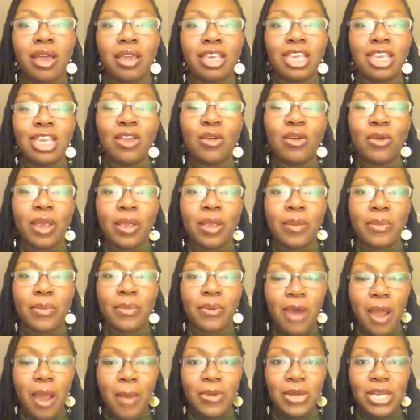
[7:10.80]
curing
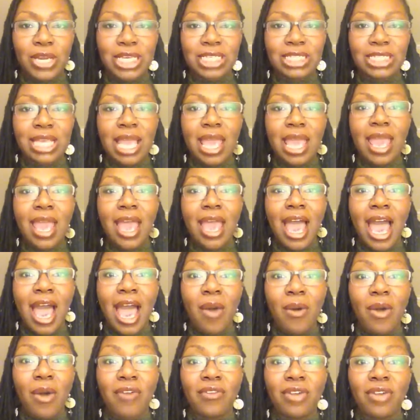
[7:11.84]
properties.
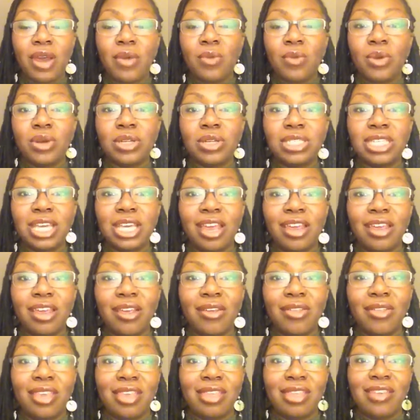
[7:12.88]
However, I will tell
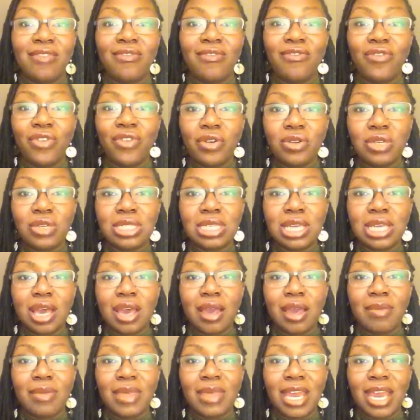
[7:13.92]
you that the first
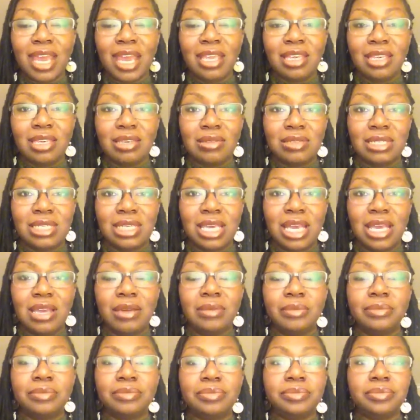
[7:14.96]
time that I used
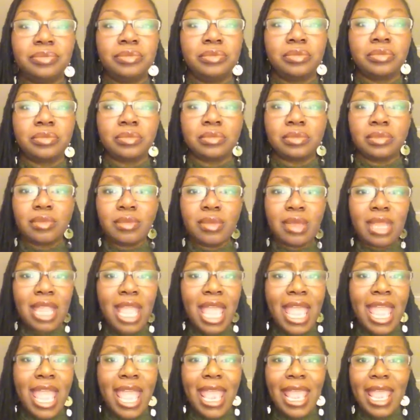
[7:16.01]

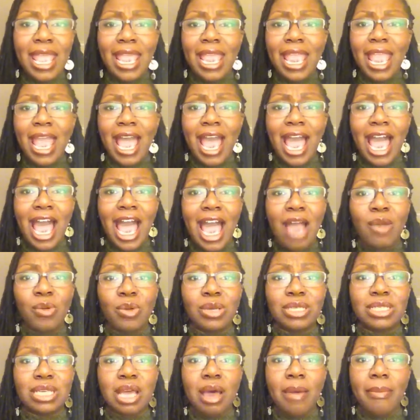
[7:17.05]
it, I
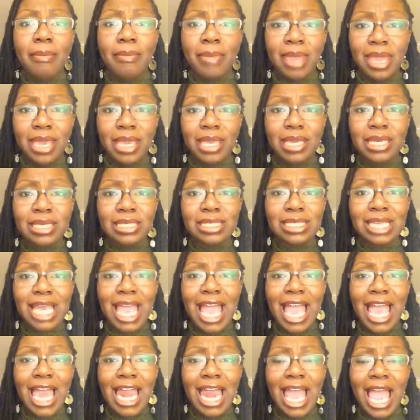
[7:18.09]
was amazed
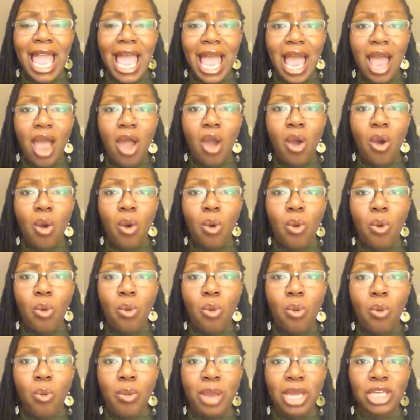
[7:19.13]
at how
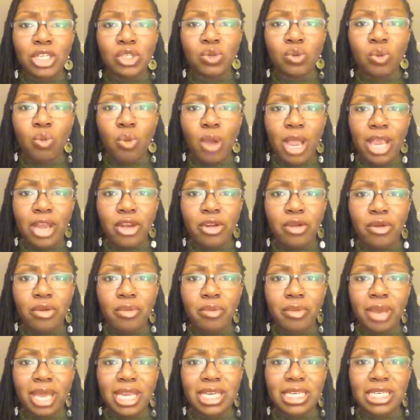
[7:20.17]
much whiter
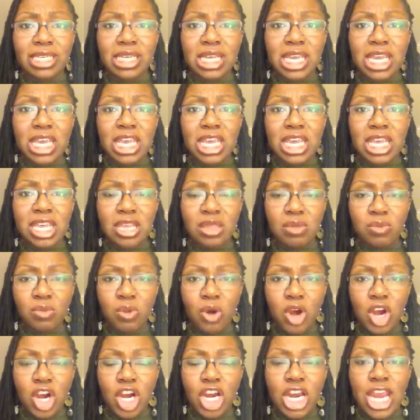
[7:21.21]
my teeth
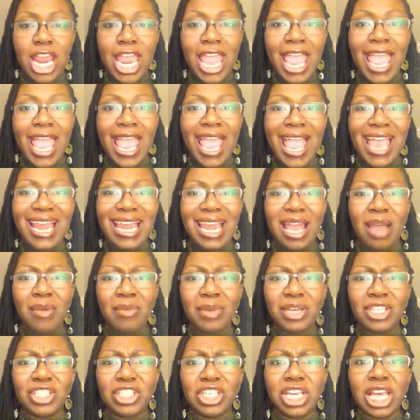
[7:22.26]
were and how
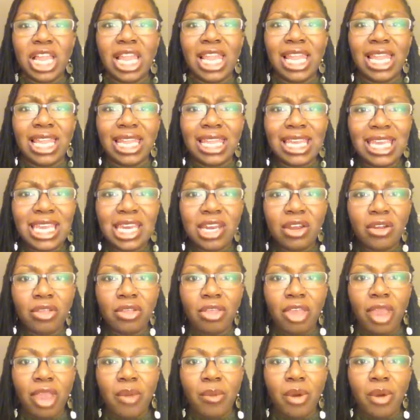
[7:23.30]
much cleaner
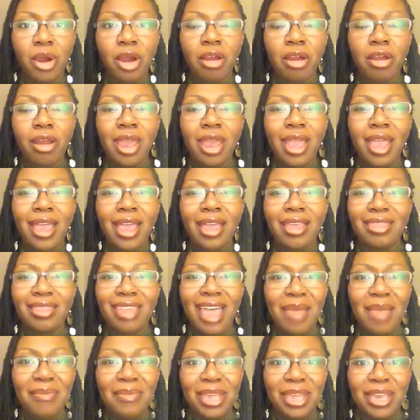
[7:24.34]
they were.
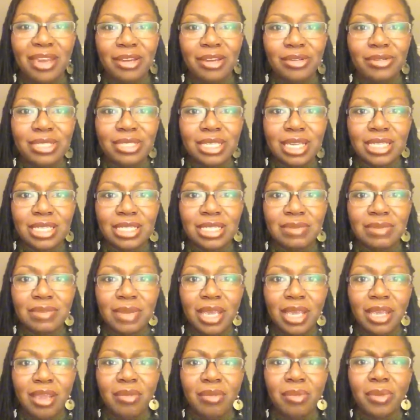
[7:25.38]
That made no sense to
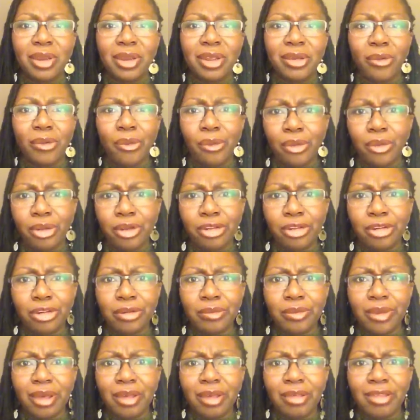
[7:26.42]
me. You're putting oil in
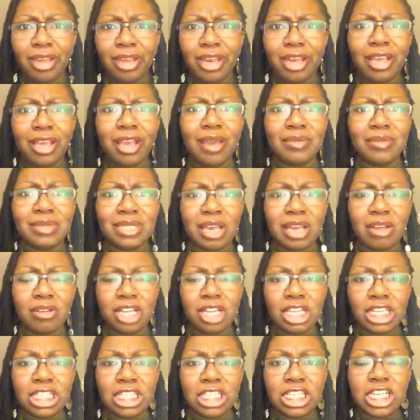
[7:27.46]
your mouth and it comes out
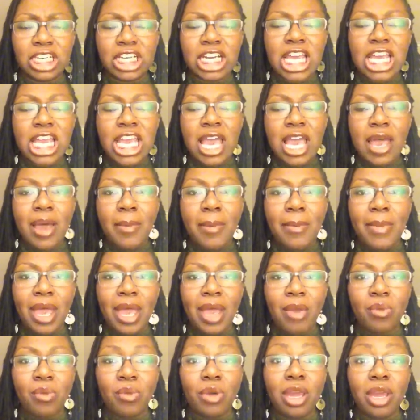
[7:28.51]
cleaner.
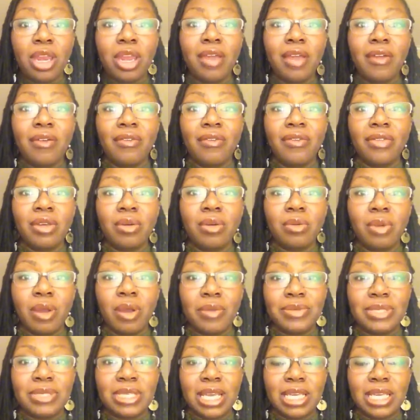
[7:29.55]
But one of the
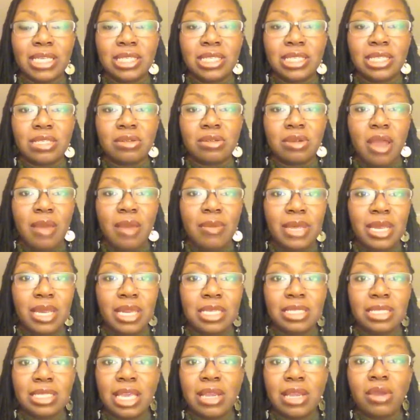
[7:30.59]
websites described it
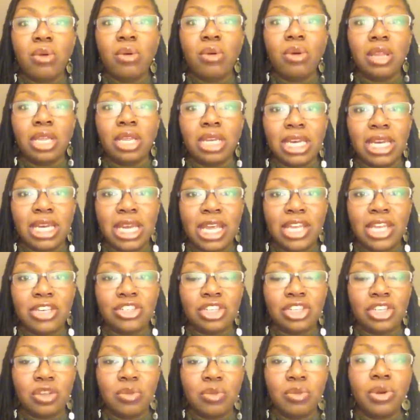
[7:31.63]
as like oil in an
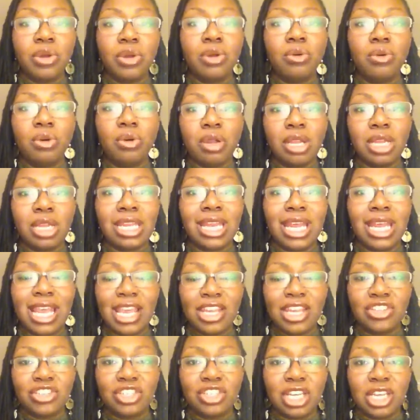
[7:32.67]
engine. You put oil in the
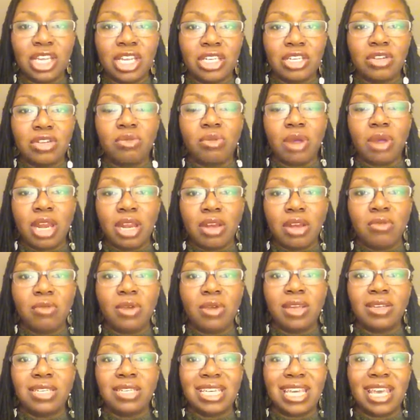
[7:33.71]
engine to run it
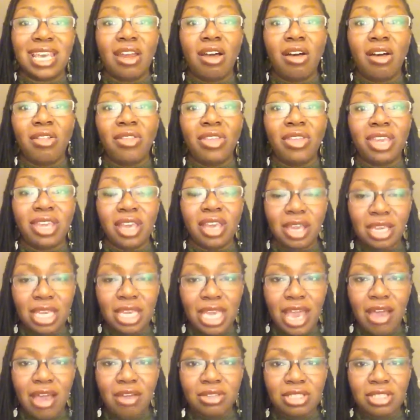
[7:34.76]
around to get all the gunk
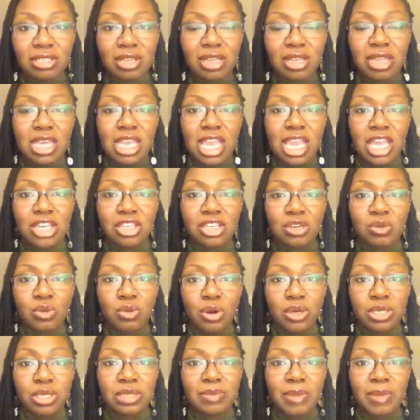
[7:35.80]
out so that the engine
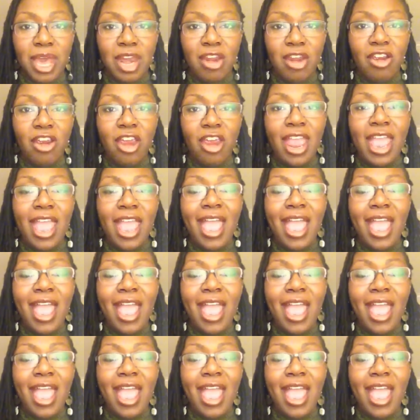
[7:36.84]
works better.